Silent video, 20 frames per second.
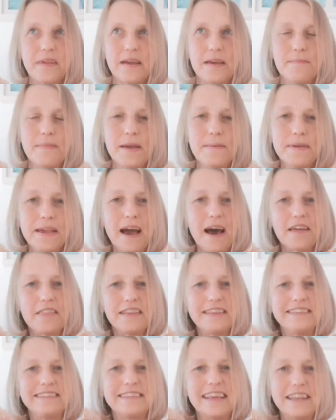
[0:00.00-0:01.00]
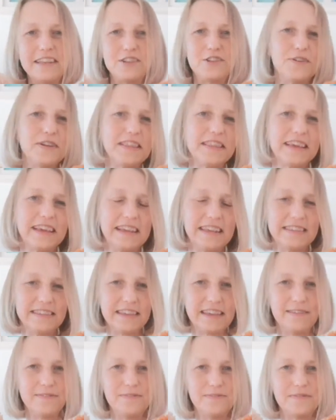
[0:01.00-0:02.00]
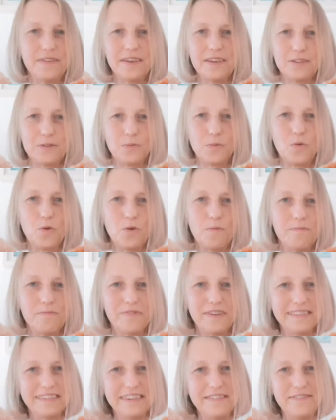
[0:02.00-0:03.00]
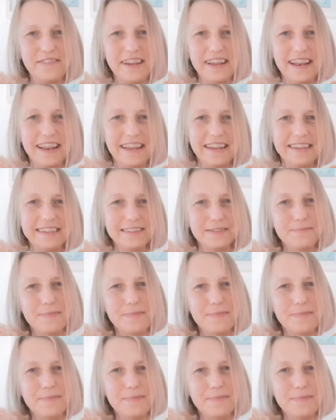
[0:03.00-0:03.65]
maybe other sensory things give us warm, fuzzy feelings.